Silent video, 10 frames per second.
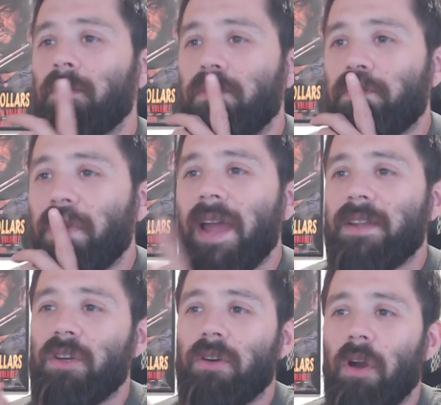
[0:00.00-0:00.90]
Black
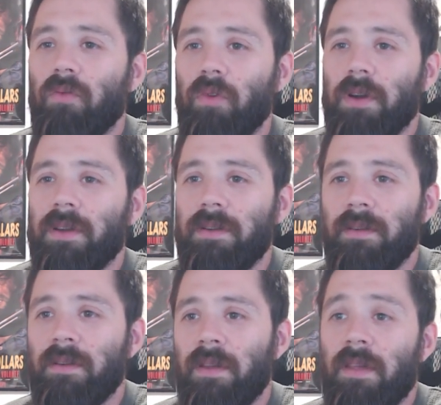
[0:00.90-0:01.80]
took our rook,
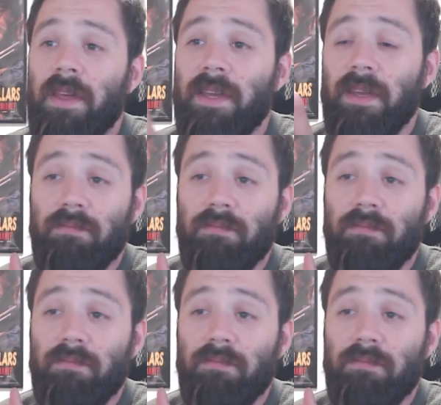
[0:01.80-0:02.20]
thinking